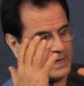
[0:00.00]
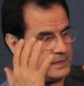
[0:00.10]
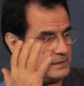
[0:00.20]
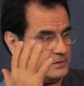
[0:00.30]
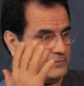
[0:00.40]

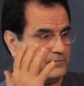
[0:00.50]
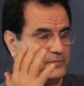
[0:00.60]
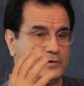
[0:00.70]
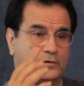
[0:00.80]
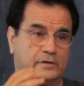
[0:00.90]
bad and
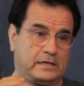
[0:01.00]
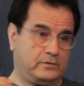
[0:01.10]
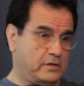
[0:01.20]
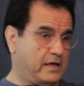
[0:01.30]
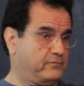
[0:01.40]
inferior
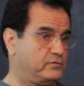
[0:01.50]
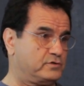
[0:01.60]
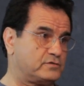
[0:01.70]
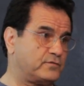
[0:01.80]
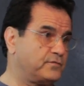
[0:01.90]
that you have to
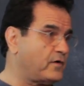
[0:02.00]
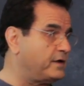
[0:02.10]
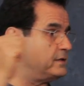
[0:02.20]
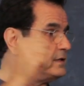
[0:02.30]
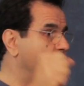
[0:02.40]
just
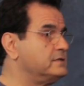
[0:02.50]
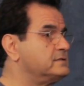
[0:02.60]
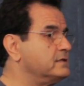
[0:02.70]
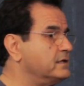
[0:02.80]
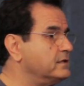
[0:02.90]
fight
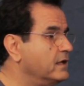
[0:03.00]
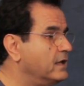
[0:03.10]
against it,